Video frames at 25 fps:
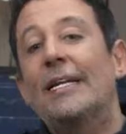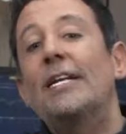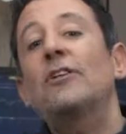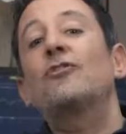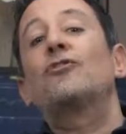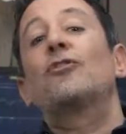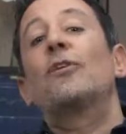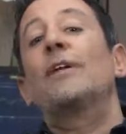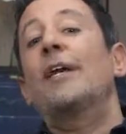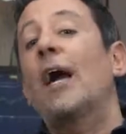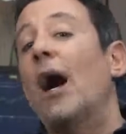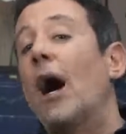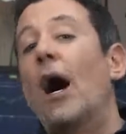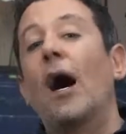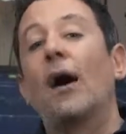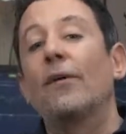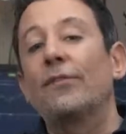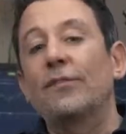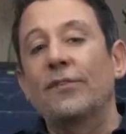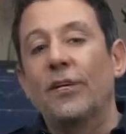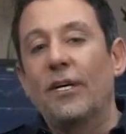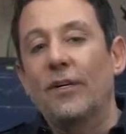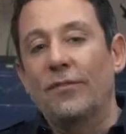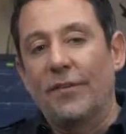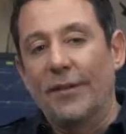literally
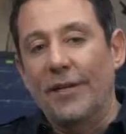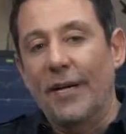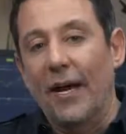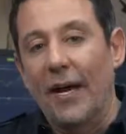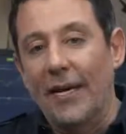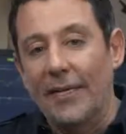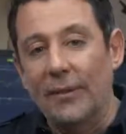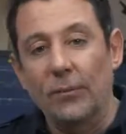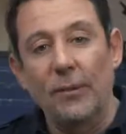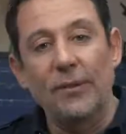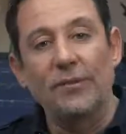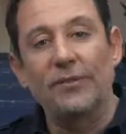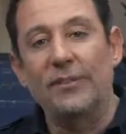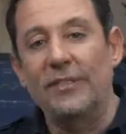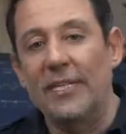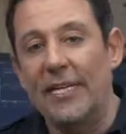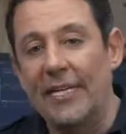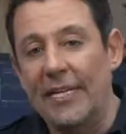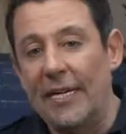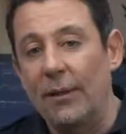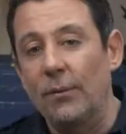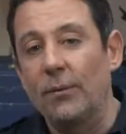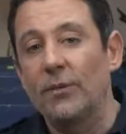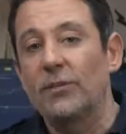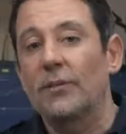halved overnight, and we've
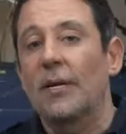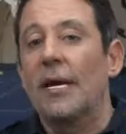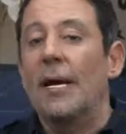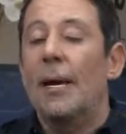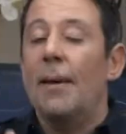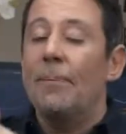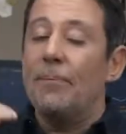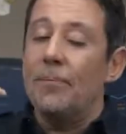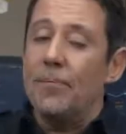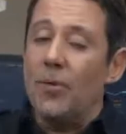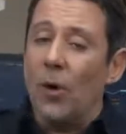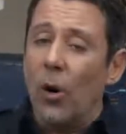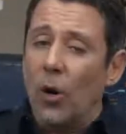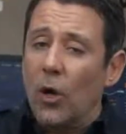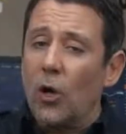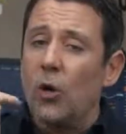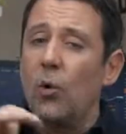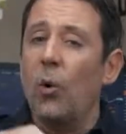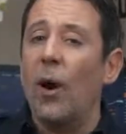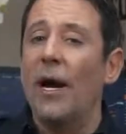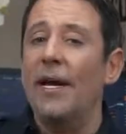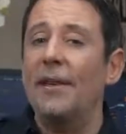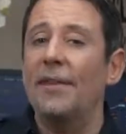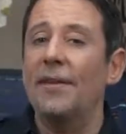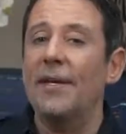seen it was not
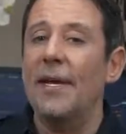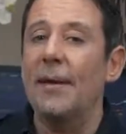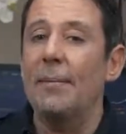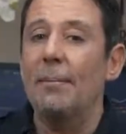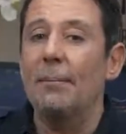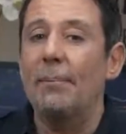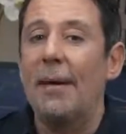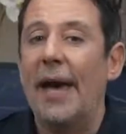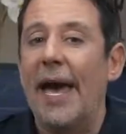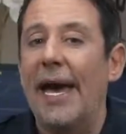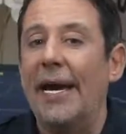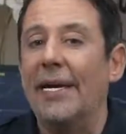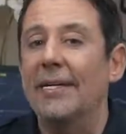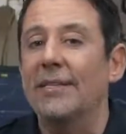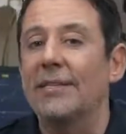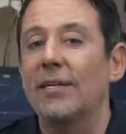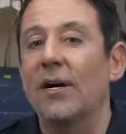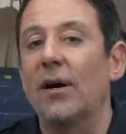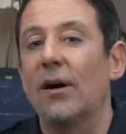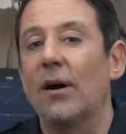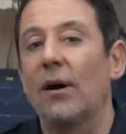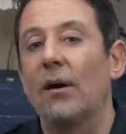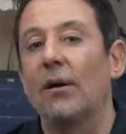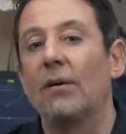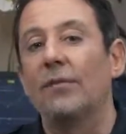quite the impact
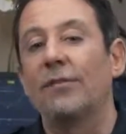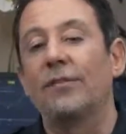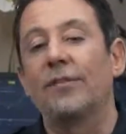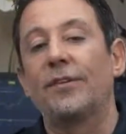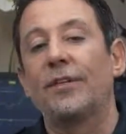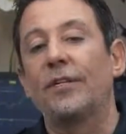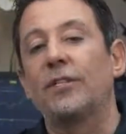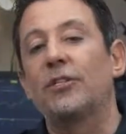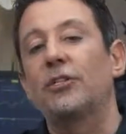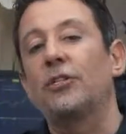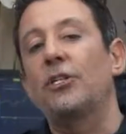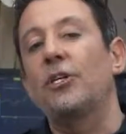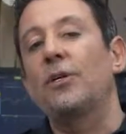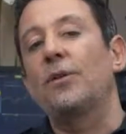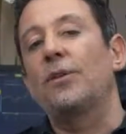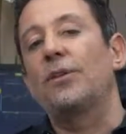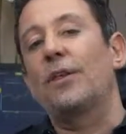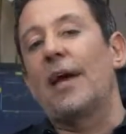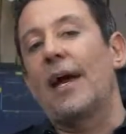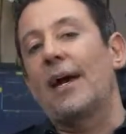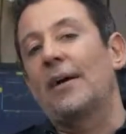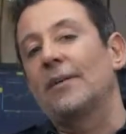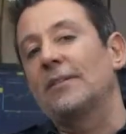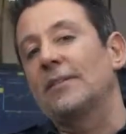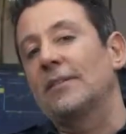of the
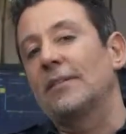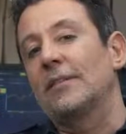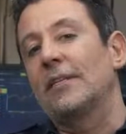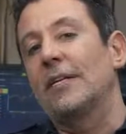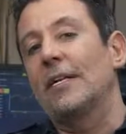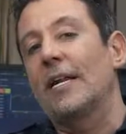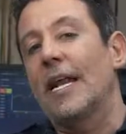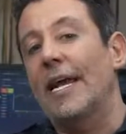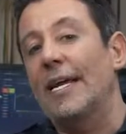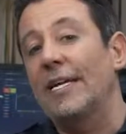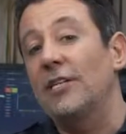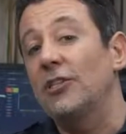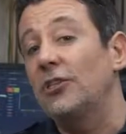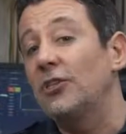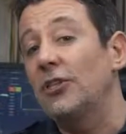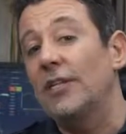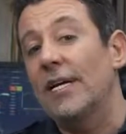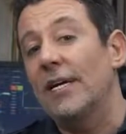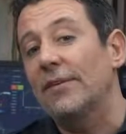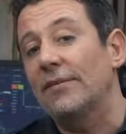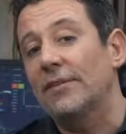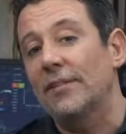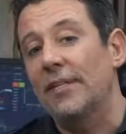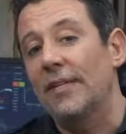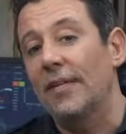2008
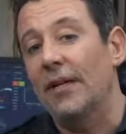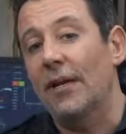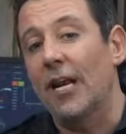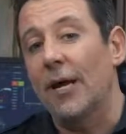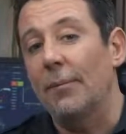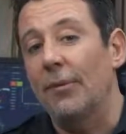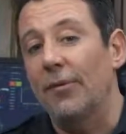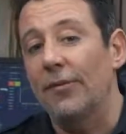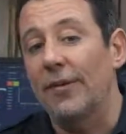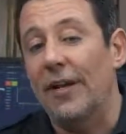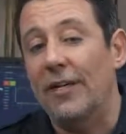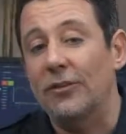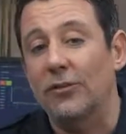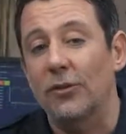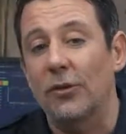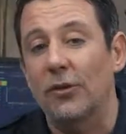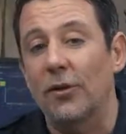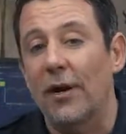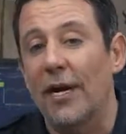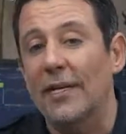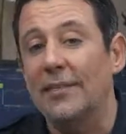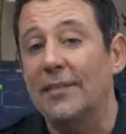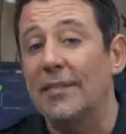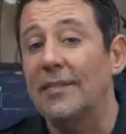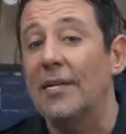GFC, global financial
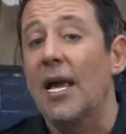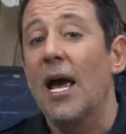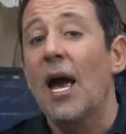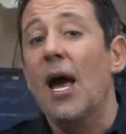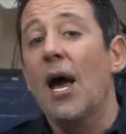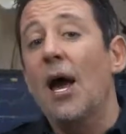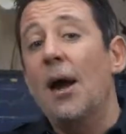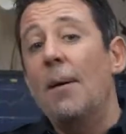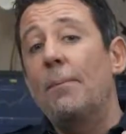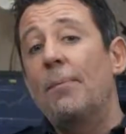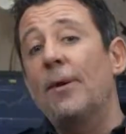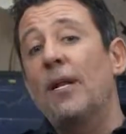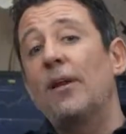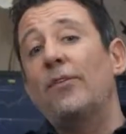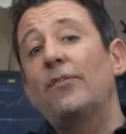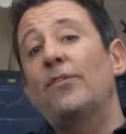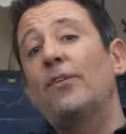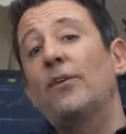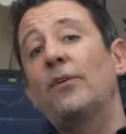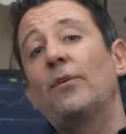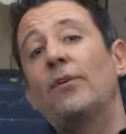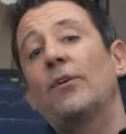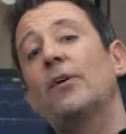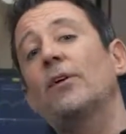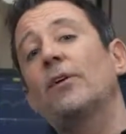crisis, but if
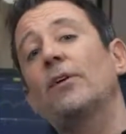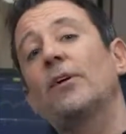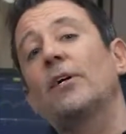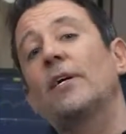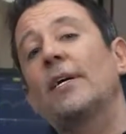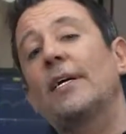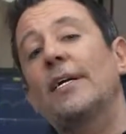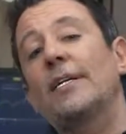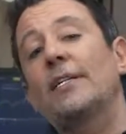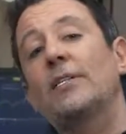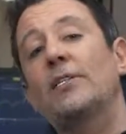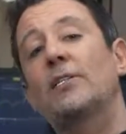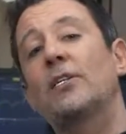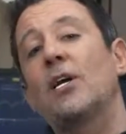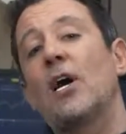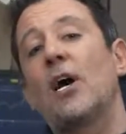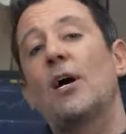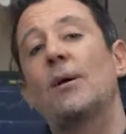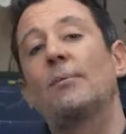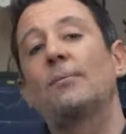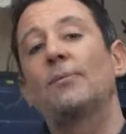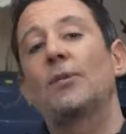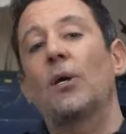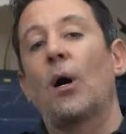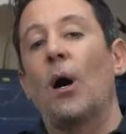you look in
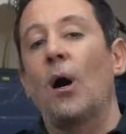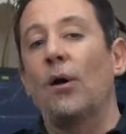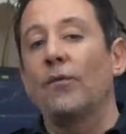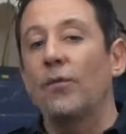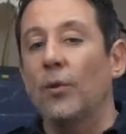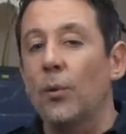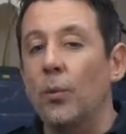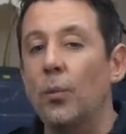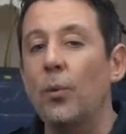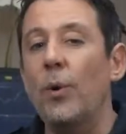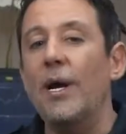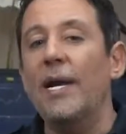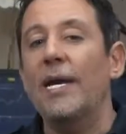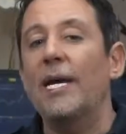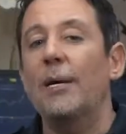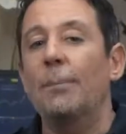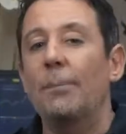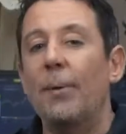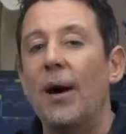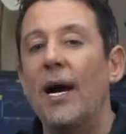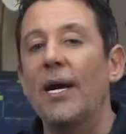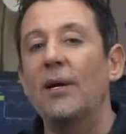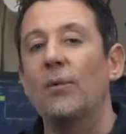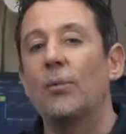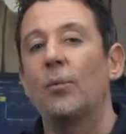terms of week
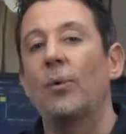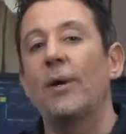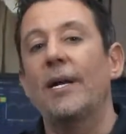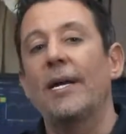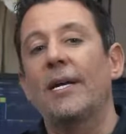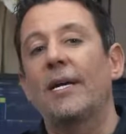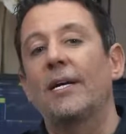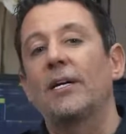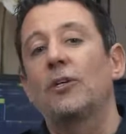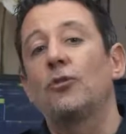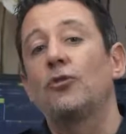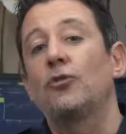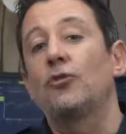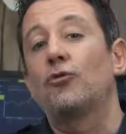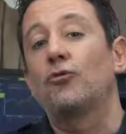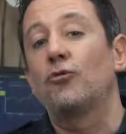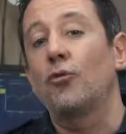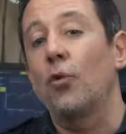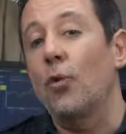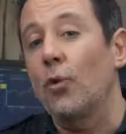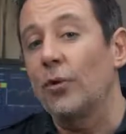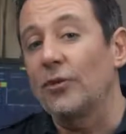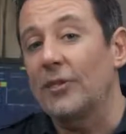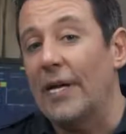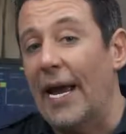by week
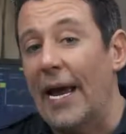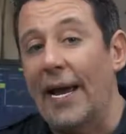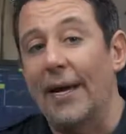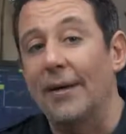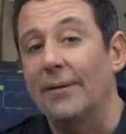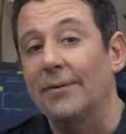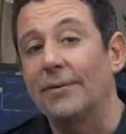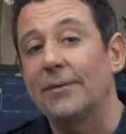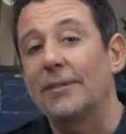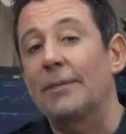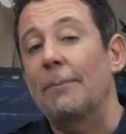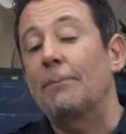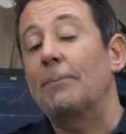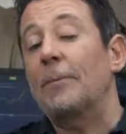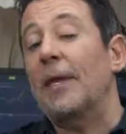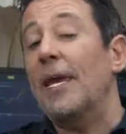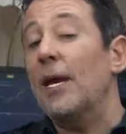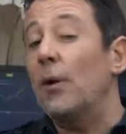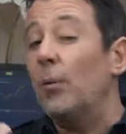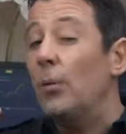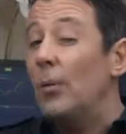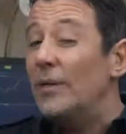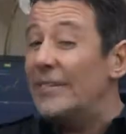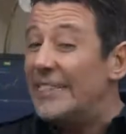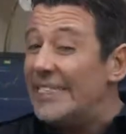drawdowns,
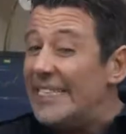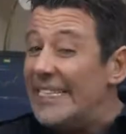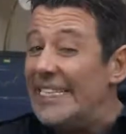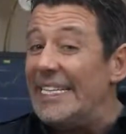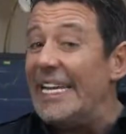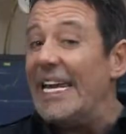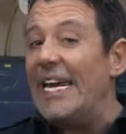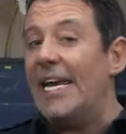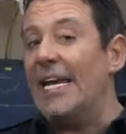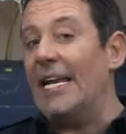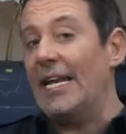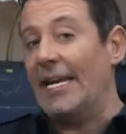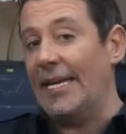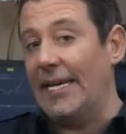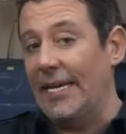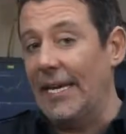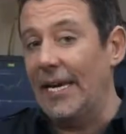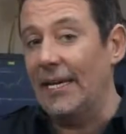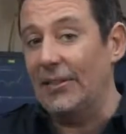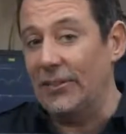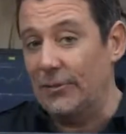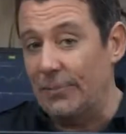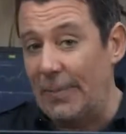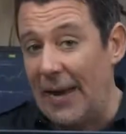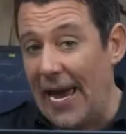it was nearly
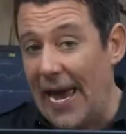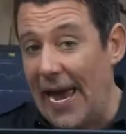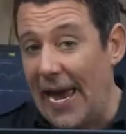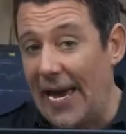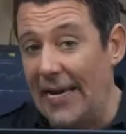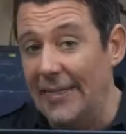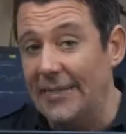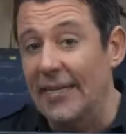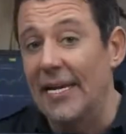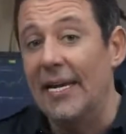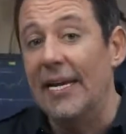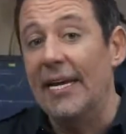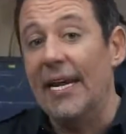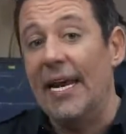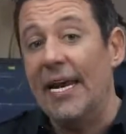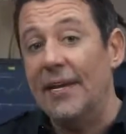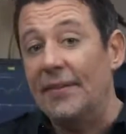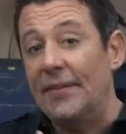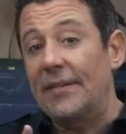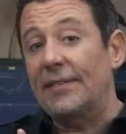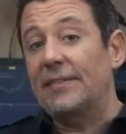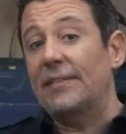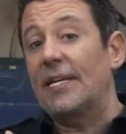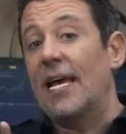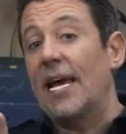as bad
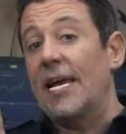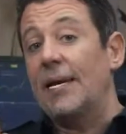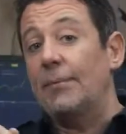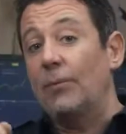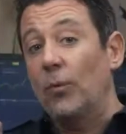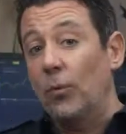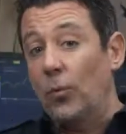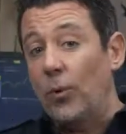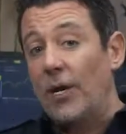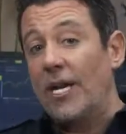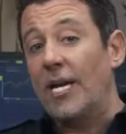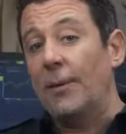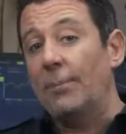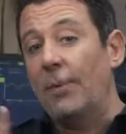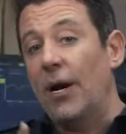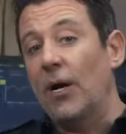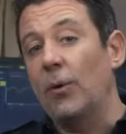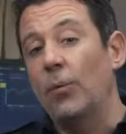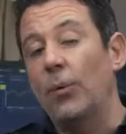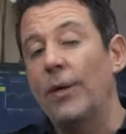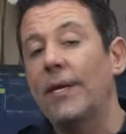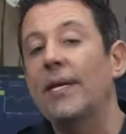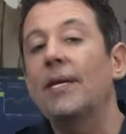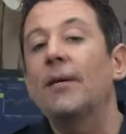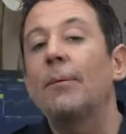in the same week by
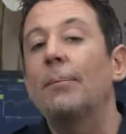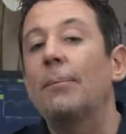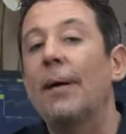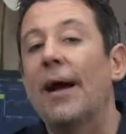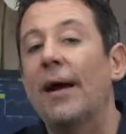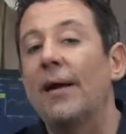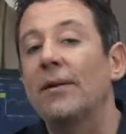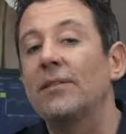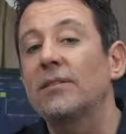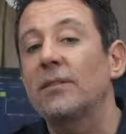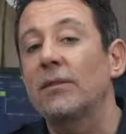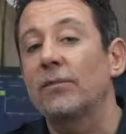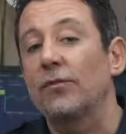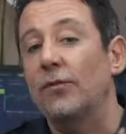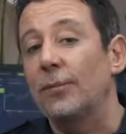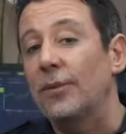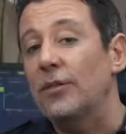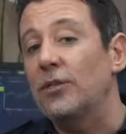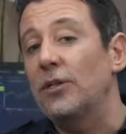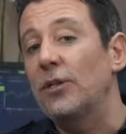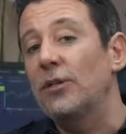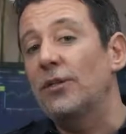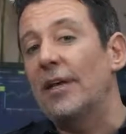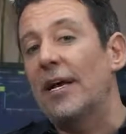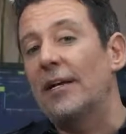week comparison from the
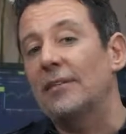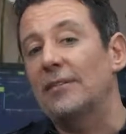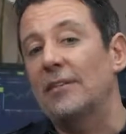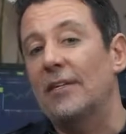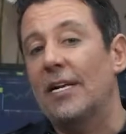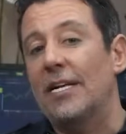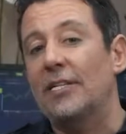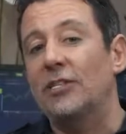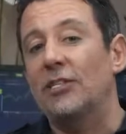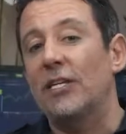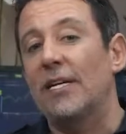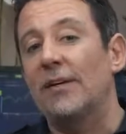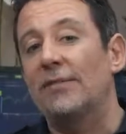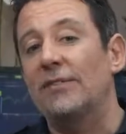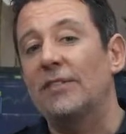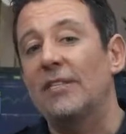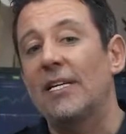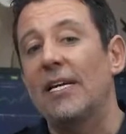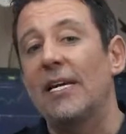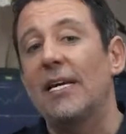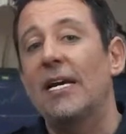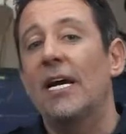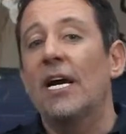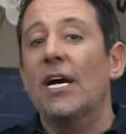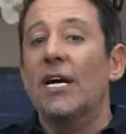2008
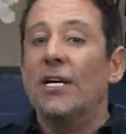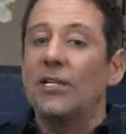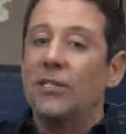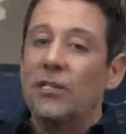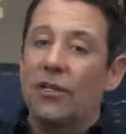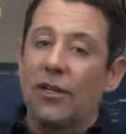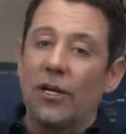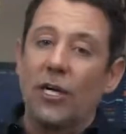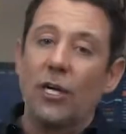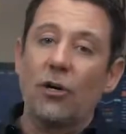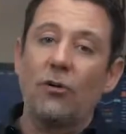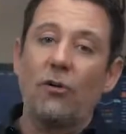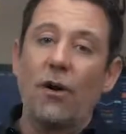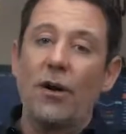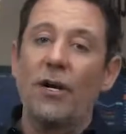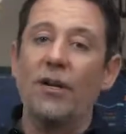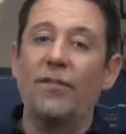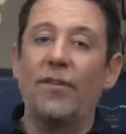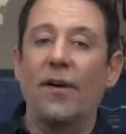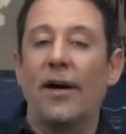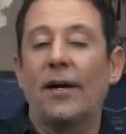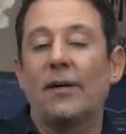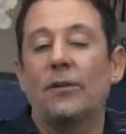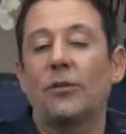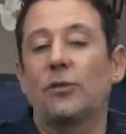GFC to the
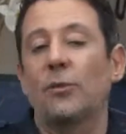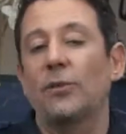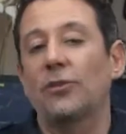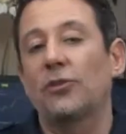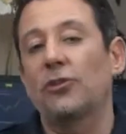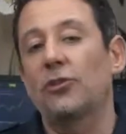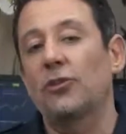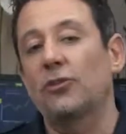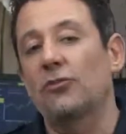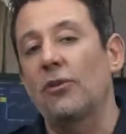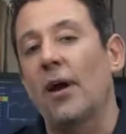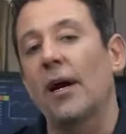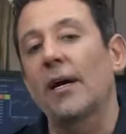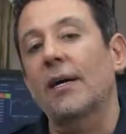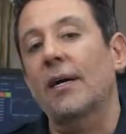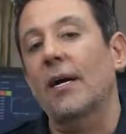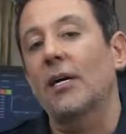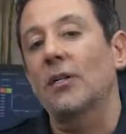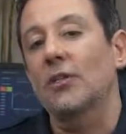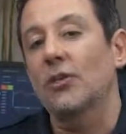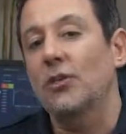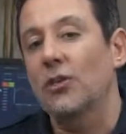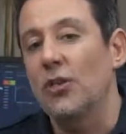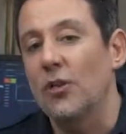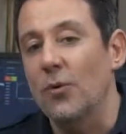coronavirus, which struck
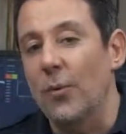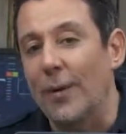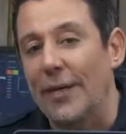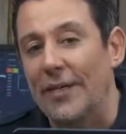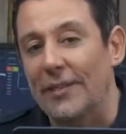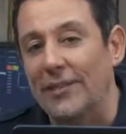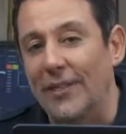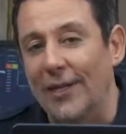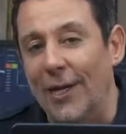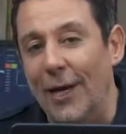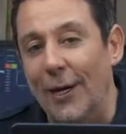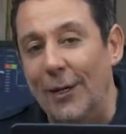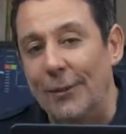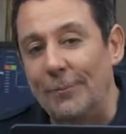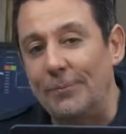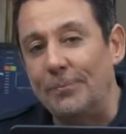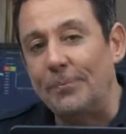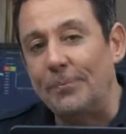2 weeks ago.